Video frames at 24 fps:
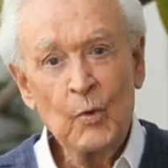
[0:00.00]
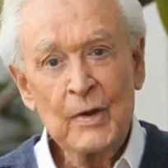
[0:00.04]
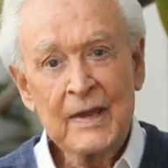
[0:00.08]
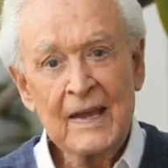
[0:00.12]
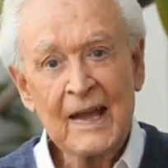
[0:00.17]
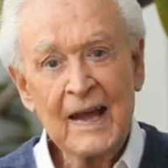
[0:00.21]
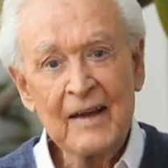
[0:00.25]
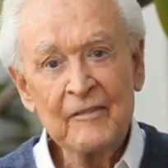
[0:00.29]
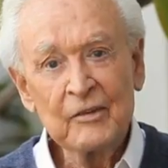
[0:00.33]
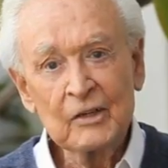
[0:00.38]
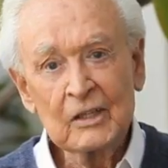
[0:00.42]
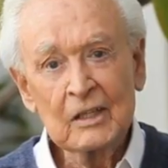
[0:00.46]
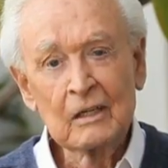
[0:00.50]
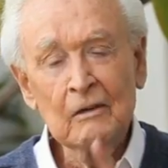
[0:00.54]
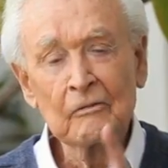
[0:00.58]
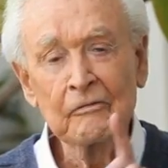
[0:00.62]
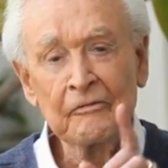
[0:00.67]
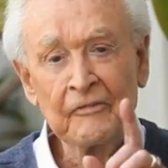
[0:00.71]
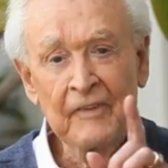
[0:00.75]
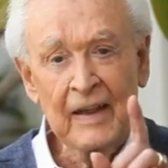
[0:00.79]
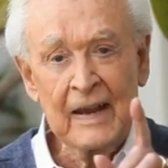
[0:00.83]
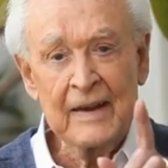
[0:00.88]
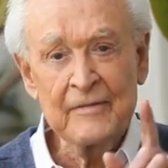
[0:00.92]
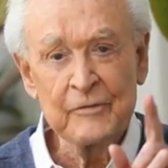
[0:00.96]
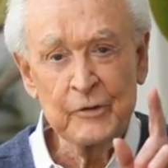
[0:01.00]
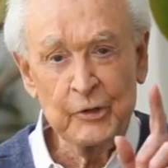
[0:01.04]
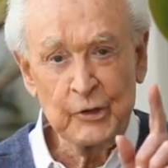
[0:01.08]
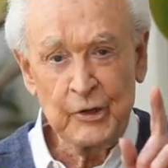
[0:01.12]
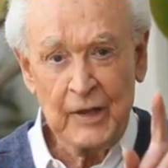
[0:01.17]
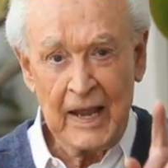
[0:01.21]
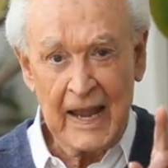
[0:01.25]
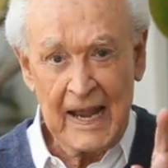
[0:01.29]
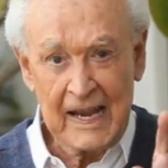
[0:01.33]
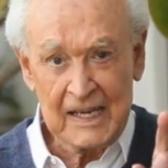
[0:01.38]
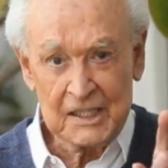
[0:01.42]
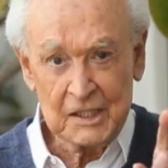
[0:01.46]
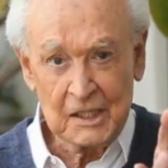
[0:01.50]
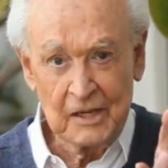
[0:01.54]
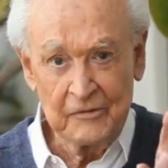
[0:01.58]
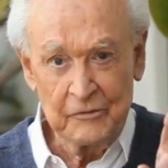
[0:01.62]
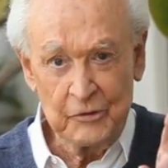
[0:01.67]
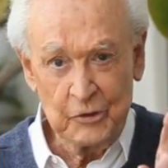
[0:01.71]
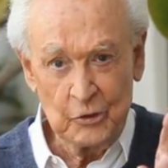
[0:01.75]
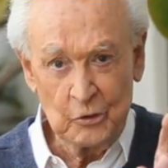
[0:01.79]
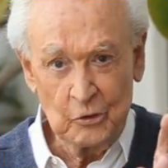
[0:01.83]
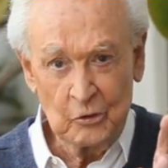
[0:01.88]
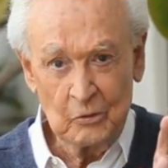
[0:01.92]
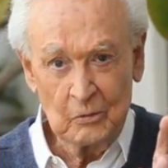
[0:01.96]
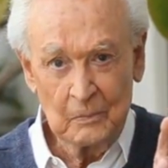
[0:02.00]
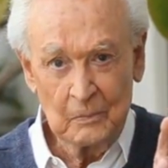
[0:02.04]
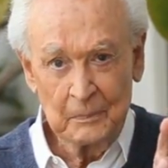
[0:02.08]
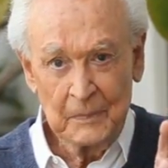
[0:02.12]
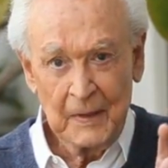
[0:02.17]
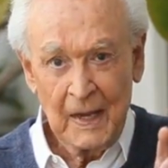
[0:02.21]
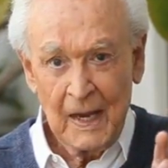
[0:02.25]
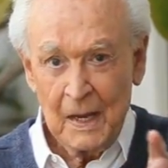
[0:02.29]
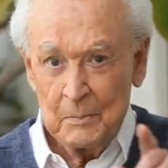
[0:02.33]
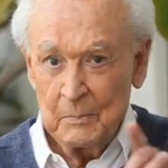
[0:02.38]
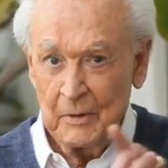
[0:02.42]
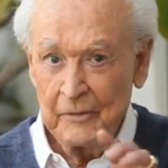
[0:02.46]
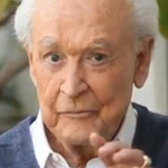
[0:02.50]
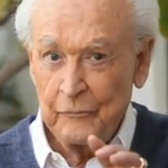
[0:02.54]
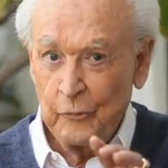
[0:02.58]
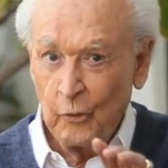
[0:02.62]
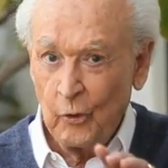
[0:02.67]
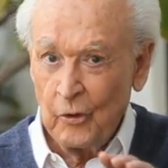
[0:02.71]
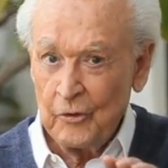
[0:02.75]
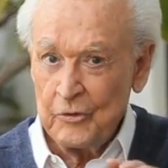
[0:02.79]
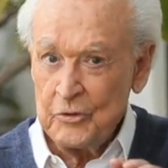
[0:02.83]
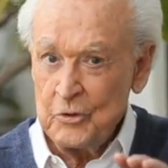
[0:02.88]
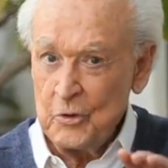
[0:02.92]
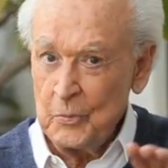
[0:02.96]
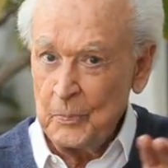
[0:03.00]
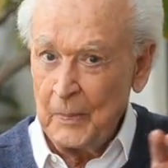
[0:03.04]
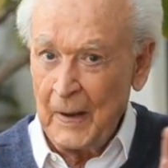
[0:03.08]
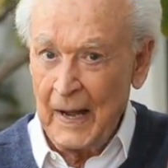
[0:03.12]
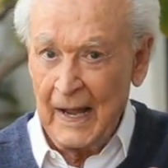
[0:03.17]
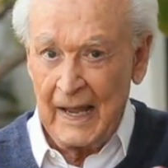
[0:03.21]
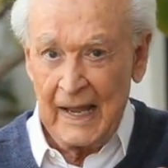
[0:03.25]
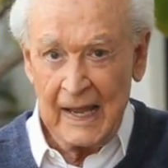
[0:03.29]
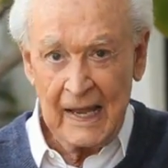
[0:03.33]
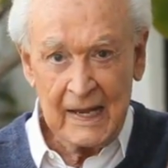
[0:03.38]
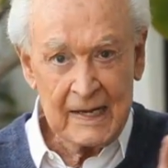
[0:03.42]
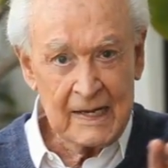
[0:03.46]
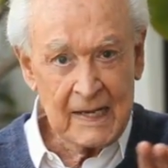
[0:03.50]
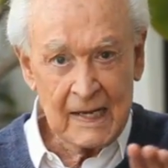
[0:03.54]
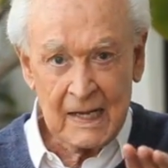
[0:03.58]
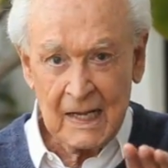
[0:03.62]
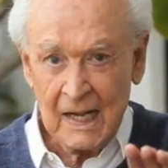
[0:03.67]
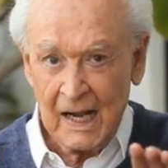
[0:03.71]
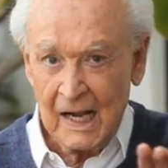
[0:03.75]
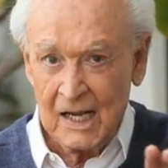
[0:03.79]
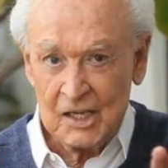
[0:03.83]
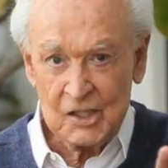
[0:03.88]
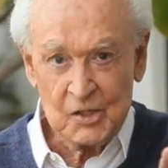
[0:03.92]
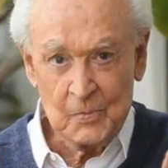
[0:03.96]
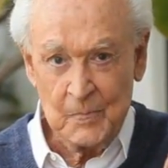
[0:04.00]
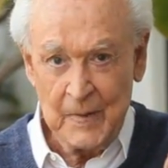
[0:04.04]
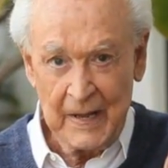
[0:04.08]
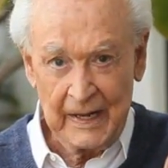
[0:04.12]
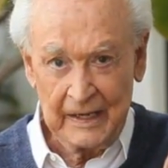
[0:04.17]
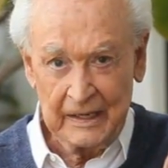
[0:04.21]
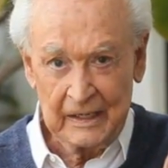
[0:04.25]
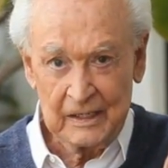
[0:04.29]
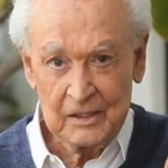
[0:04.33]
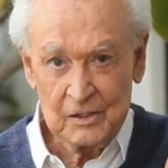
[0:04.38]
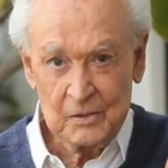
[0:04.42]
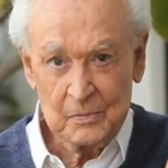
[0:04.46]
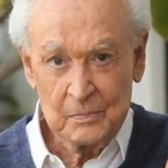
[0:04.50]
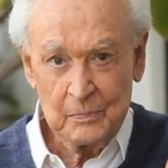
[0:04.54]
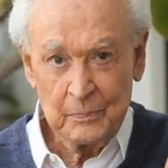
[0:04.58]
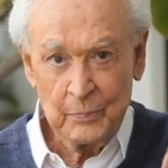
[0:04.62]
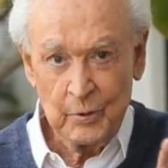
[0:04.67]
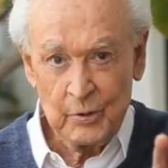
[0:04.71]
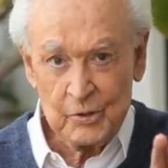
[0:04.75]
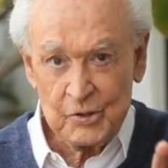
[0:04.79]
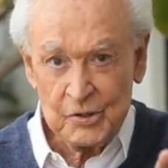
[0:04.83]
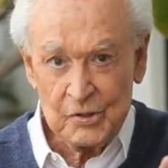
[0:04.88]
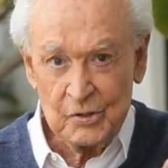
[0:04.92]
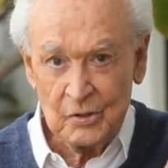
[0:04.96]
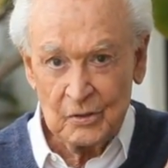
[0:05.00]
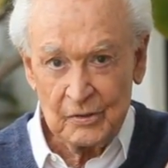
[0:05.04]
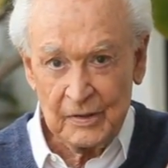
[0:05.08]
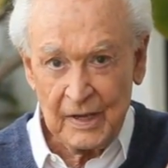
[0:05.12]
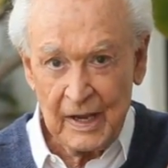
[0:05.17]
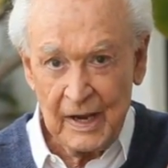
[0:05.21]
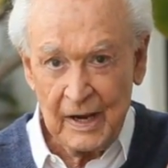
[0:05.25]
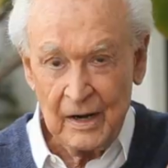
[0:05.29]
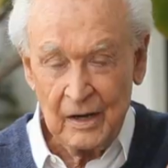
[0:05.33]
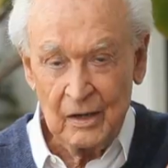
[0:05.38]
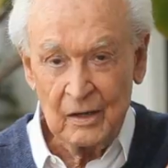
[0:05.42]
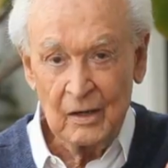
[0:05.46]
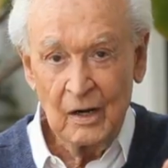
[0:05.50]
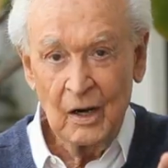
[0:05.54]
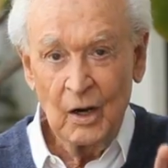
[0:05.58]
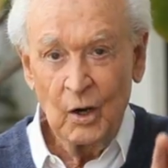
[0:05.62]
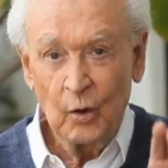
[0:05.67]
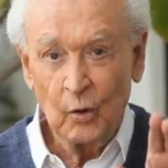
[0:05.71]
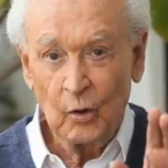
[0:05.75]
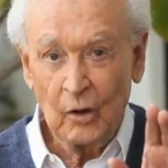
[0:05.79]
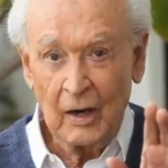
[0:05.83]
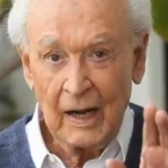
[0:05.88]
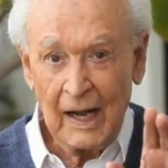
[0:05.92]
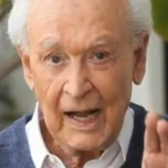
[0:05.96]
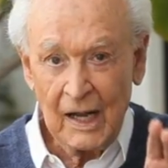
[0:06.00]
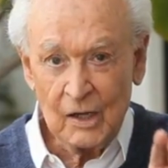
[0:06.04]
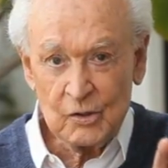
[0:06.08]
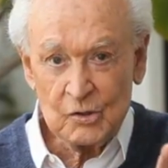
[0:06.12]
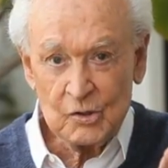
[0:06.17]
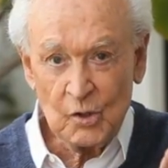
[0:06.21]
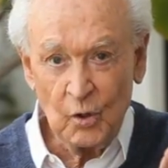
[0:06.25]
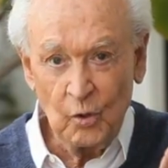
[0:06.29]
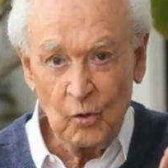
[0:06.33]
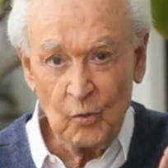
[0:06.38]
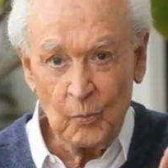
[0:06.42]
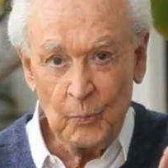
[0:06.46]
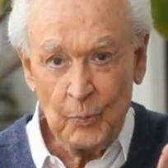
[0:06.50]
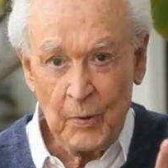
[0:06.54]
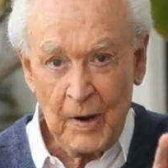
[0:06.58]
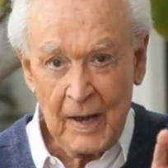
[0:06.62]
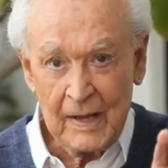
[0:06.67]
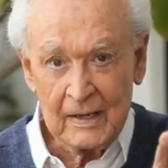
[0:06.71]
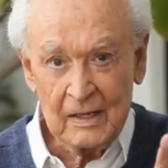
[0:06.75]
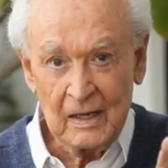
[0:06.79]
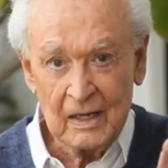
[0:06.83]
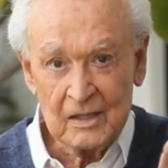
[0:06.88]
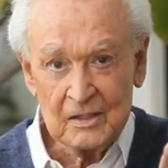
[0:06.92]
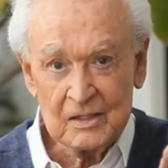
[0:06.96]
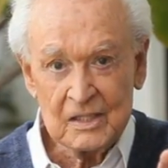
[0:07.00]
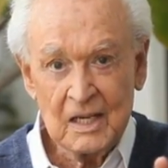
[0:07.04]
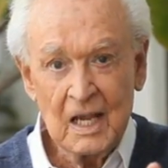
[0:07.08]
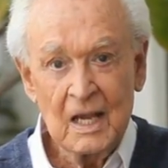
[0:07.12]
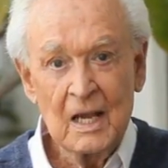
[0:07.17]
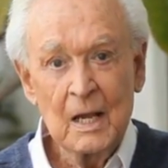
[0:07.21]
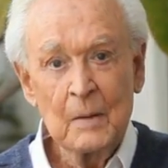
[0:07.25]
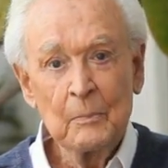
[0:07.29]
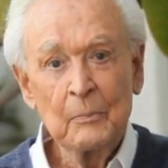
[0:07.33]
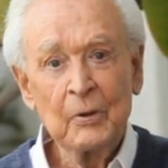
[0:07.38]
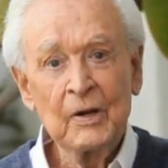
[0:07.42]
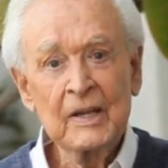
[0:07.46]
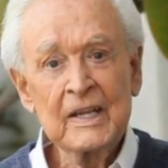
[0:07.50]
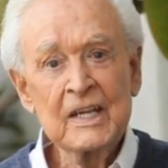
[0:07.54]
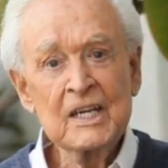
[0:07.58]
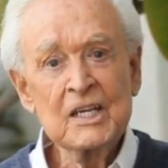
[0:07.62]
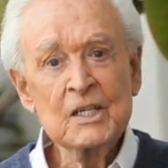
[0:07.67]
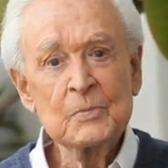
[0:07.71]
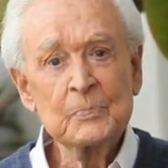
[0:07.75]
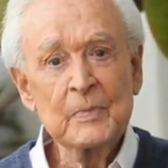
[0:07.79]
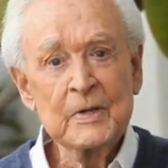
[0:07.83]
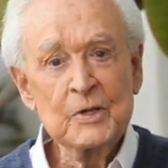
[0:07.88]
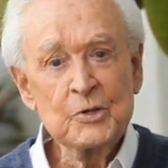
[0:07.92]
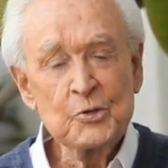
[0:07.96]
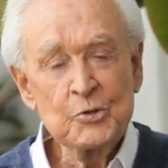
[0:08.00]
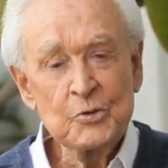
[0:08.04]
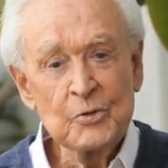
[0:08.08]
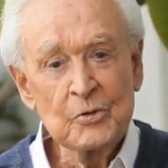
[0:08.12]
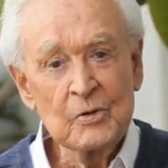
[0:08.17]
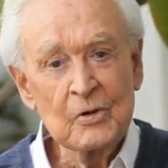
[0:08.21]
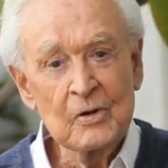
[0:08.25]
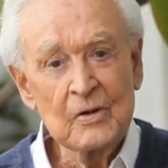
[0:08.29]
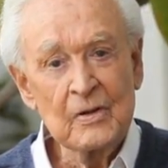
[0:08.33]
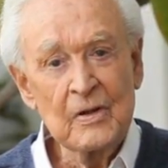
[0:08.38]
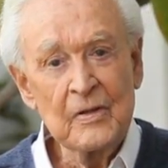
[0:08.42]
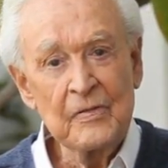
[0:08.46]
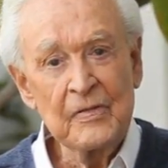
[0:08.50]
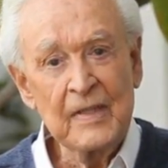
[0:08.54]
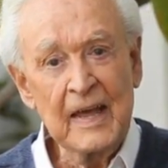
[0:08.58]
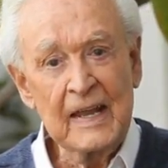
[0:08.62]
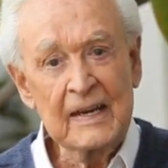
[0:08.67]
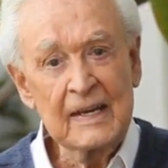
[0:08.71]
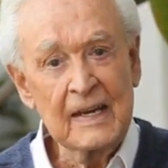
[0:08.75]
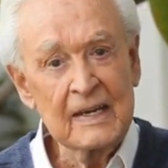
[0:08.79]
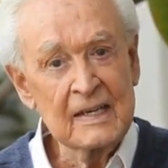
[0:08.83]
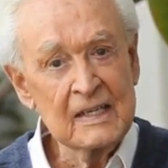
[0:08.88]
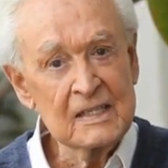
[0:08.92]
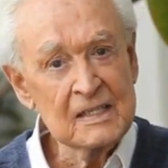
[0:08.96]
we have a little favor to ask of you. Before you buy any cosmetics, personal care, or household products, please be sure that it